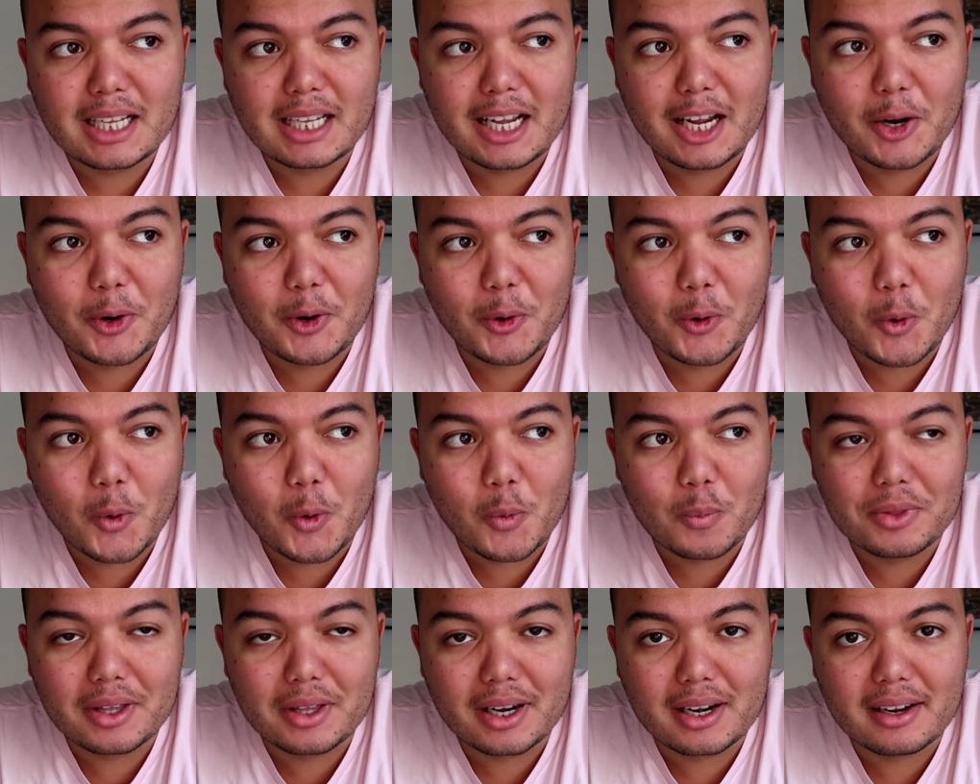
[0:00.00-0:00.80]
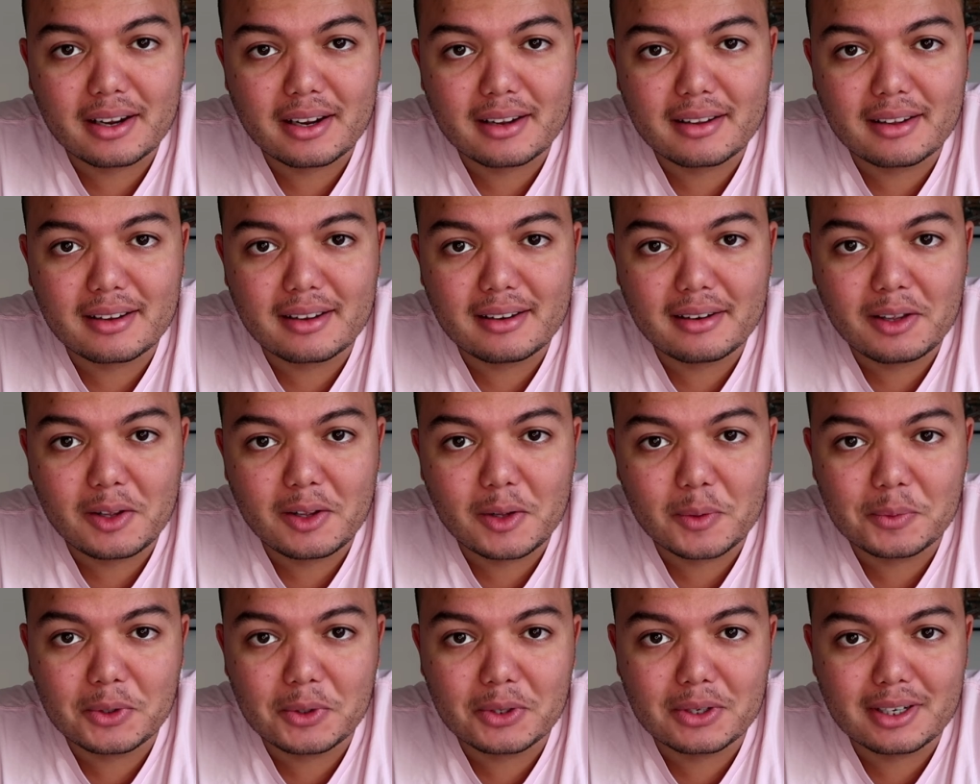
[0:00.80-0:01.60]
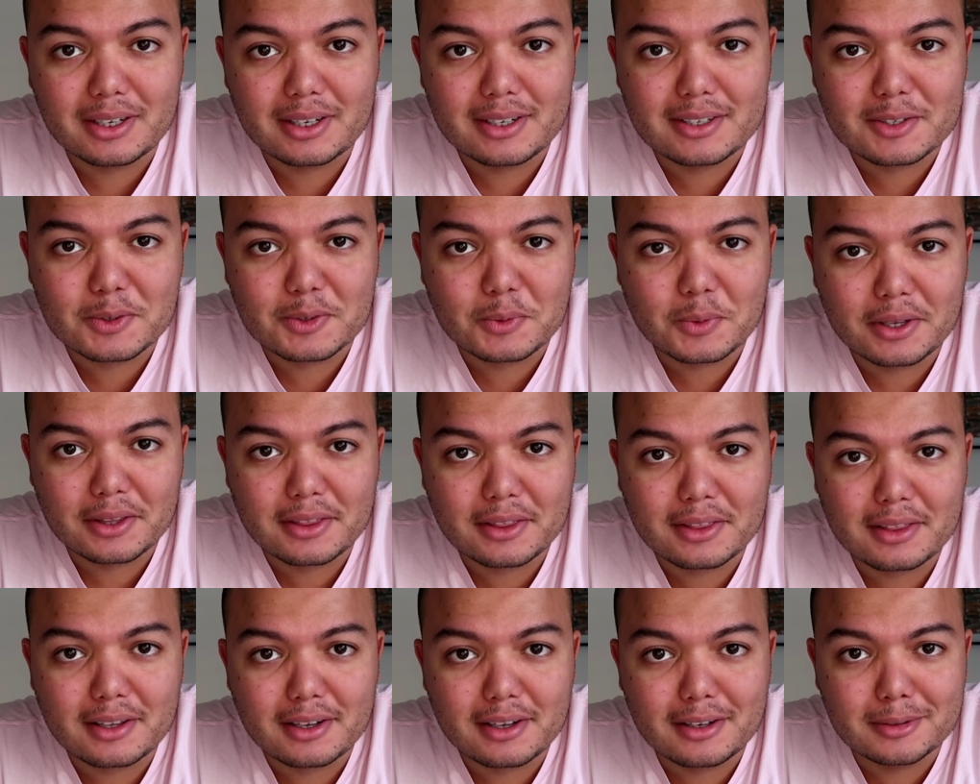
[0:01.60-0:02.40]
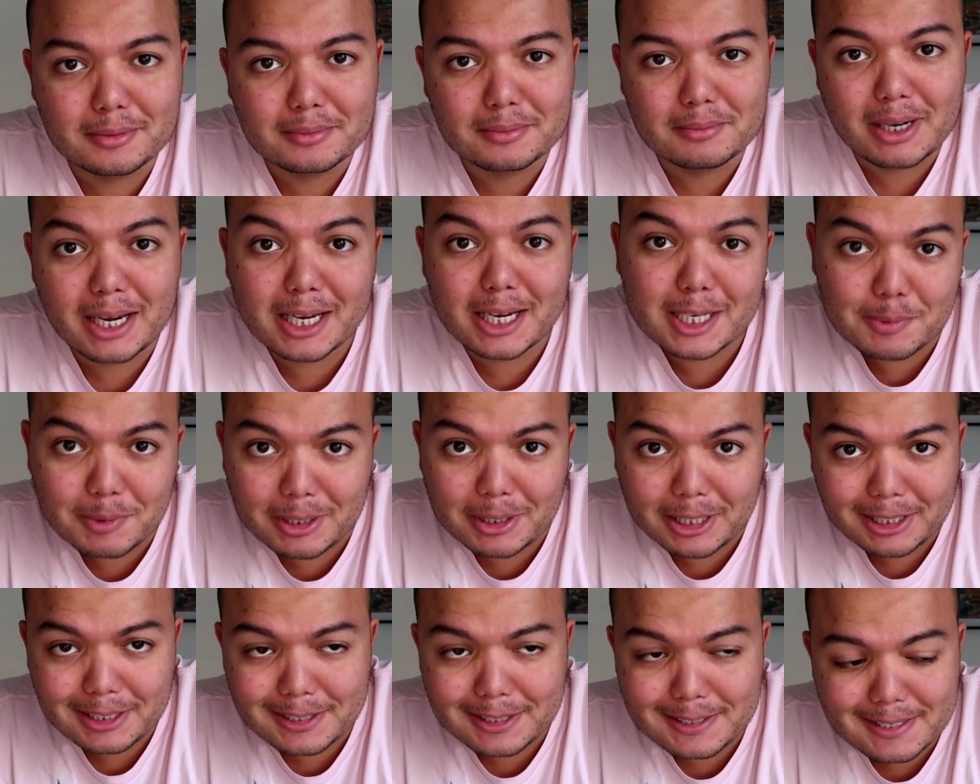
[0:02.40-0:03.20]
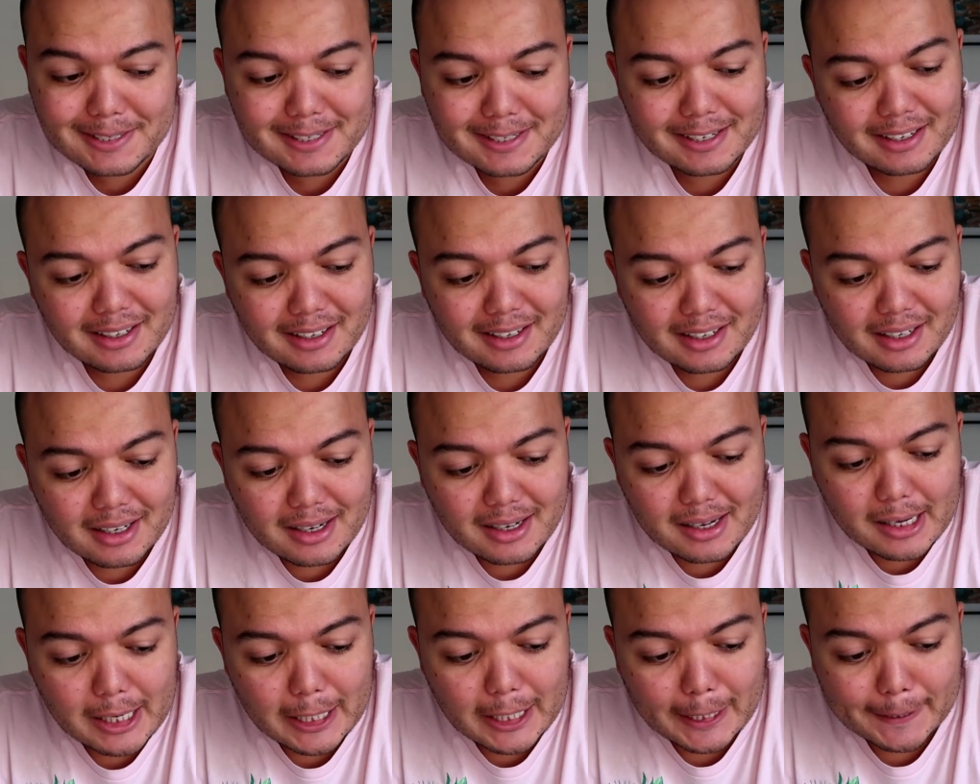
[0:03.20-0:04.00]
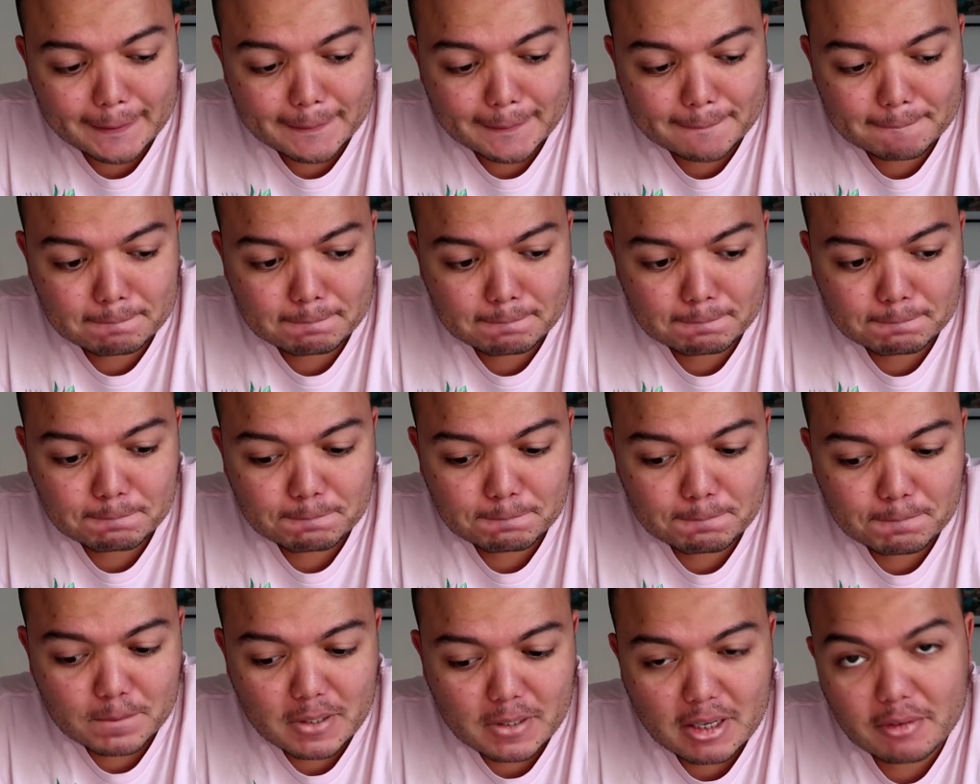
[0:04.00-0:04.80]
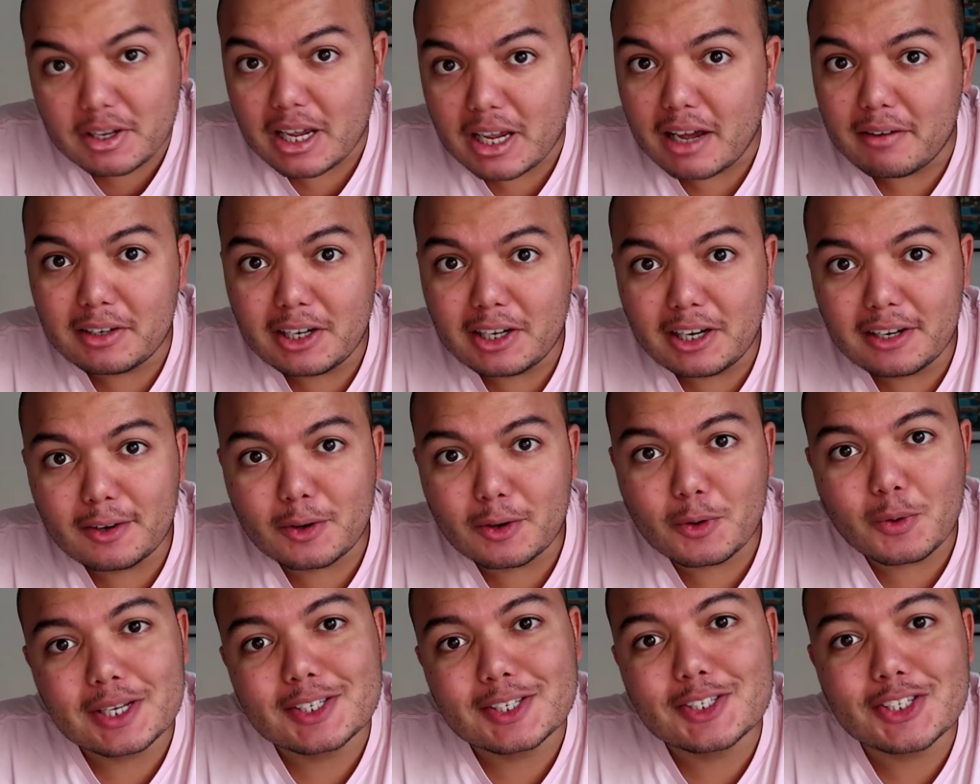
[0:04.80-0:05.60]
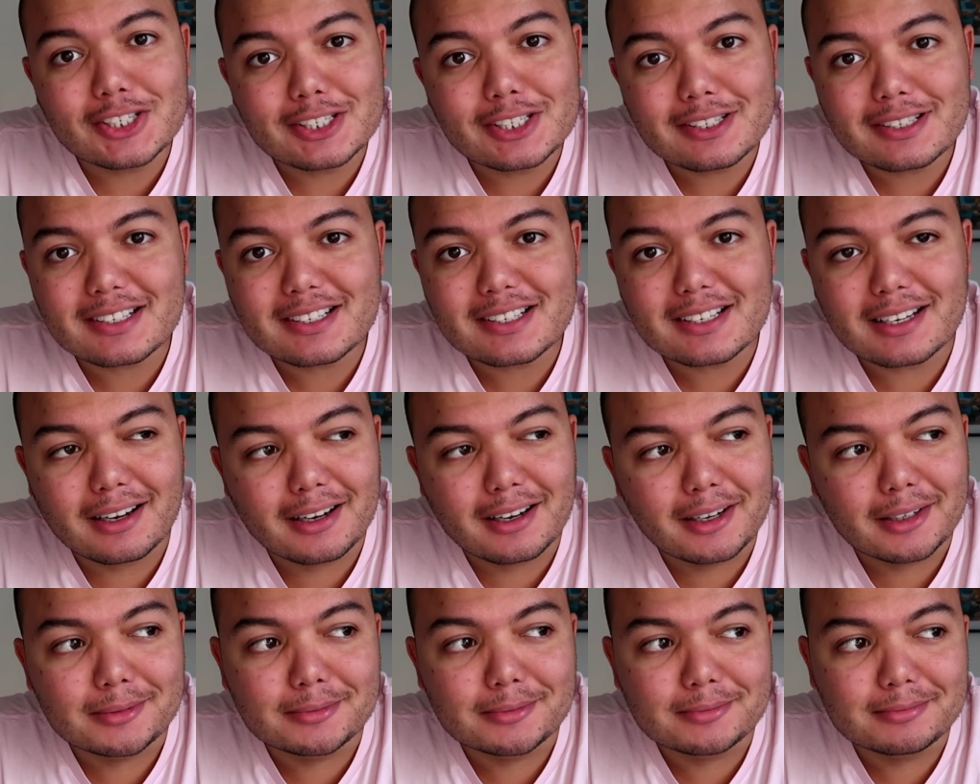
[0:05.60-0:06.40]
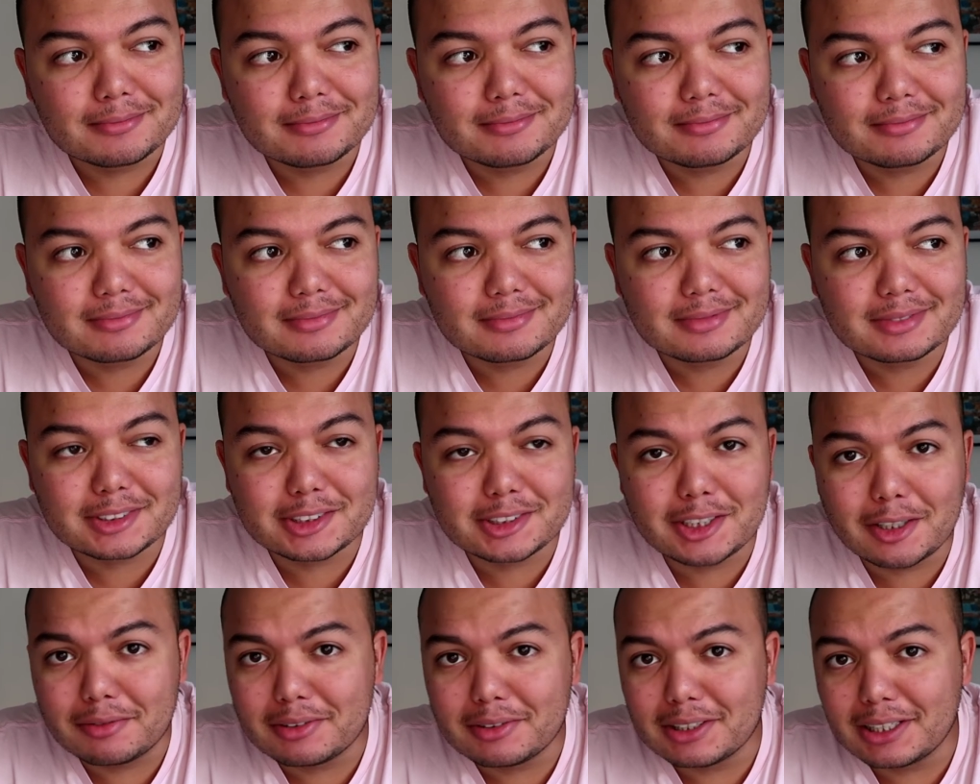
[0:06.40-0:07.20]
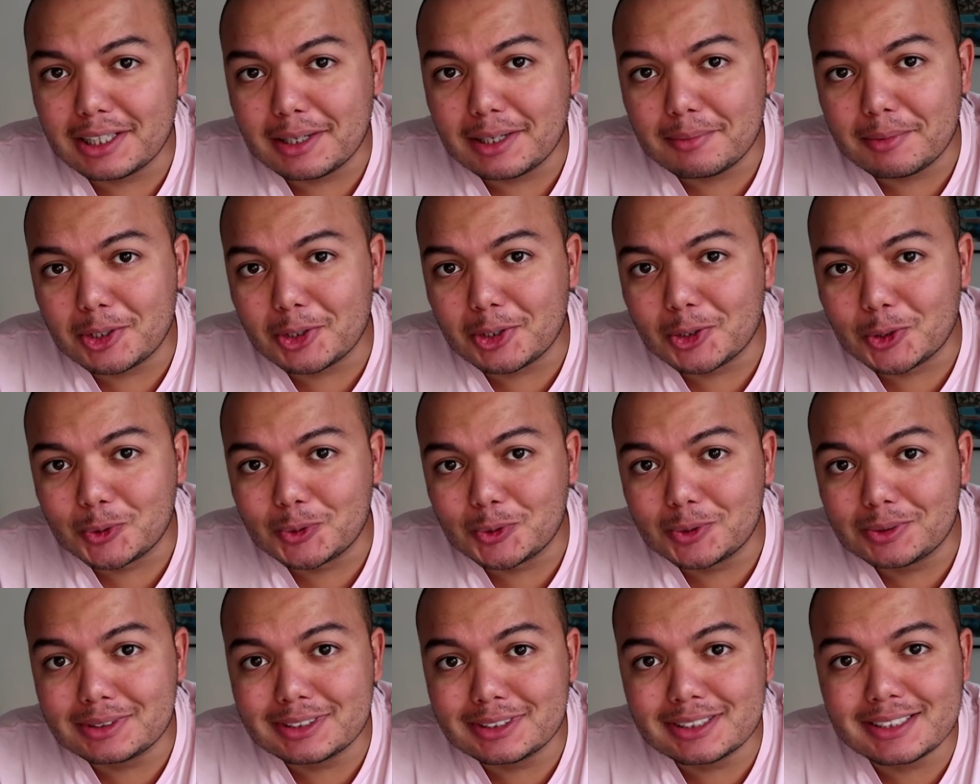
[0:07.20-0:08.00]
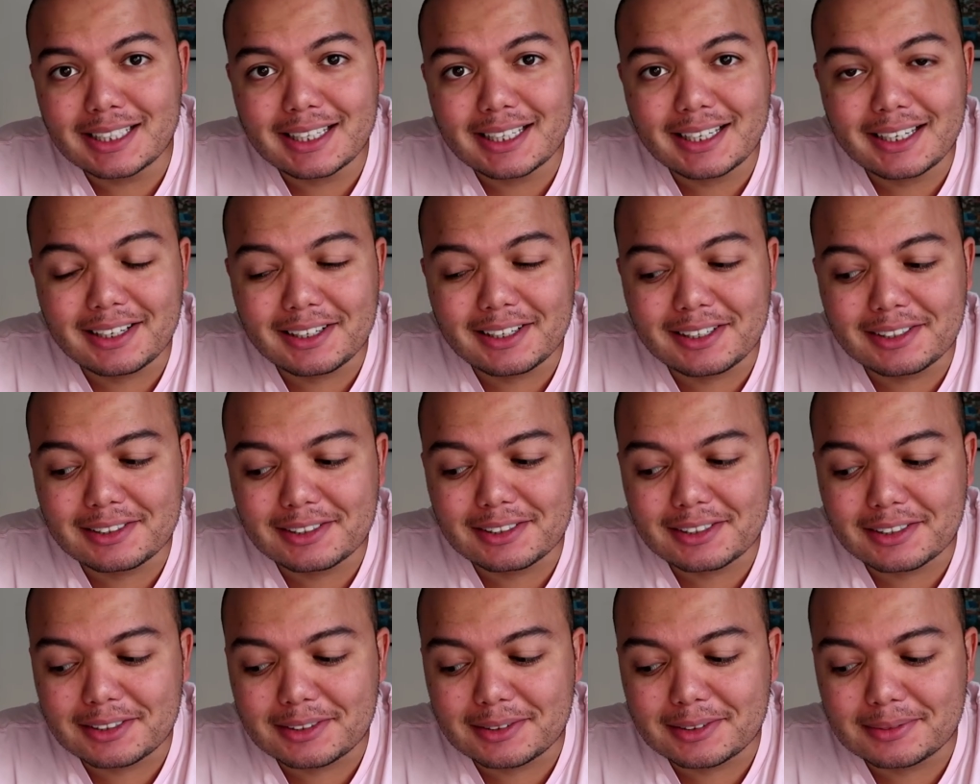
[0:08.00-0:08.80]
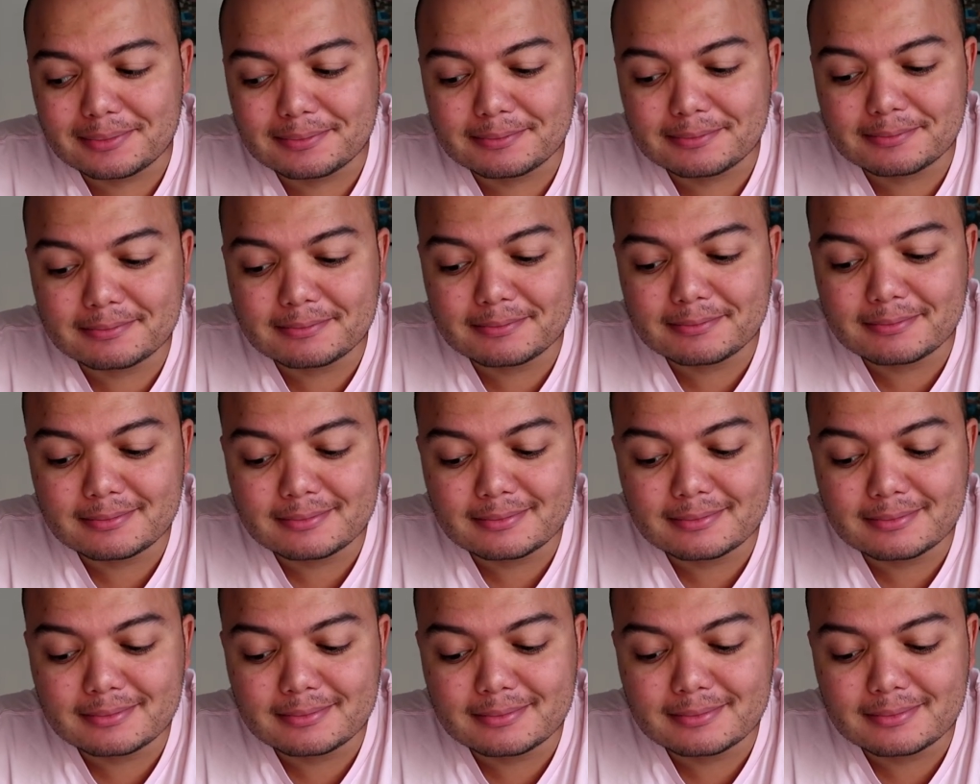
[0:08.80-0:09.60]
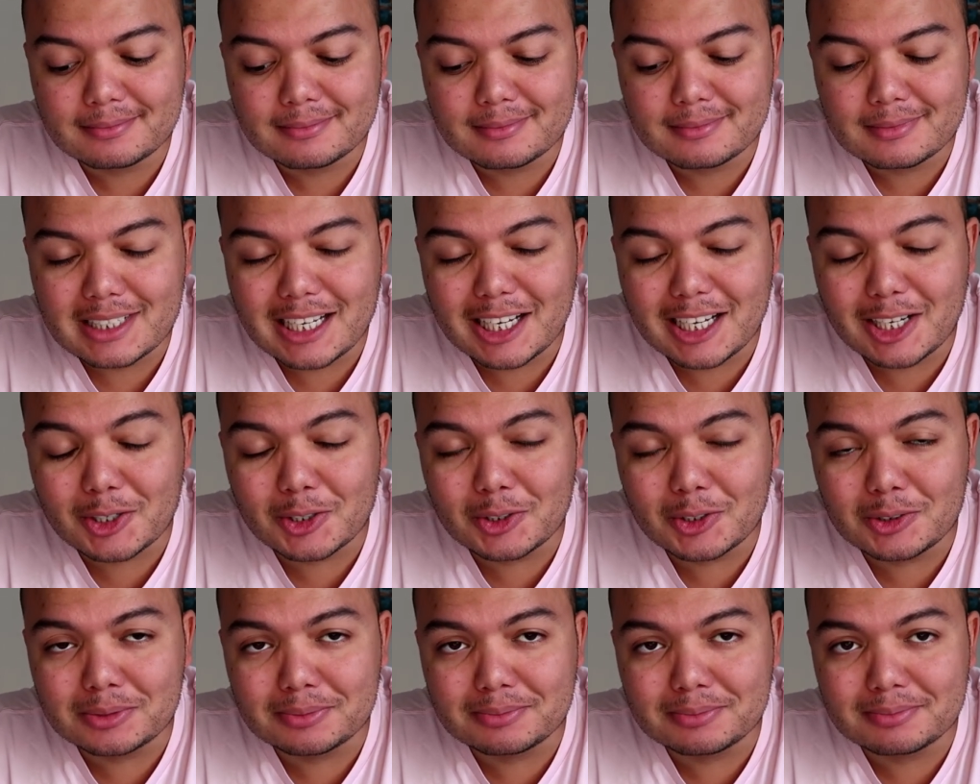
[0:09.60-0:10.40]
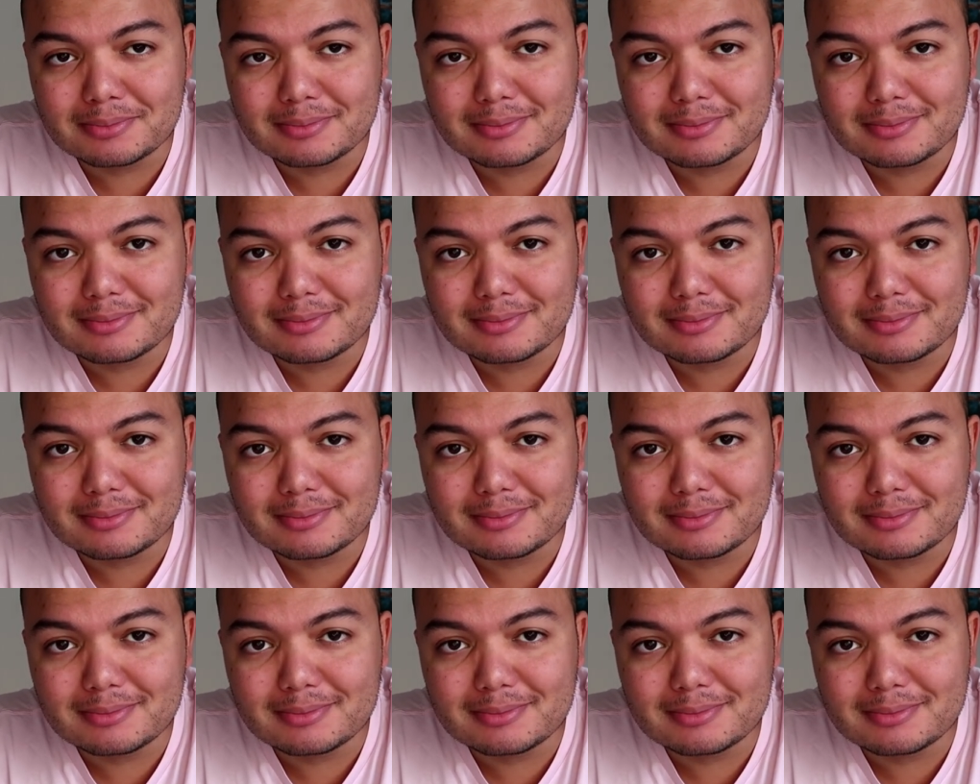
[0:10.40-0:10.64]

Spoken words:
I hope that I can help you guys with my experience. If you have any other questions, definitely let me know. And I don't know.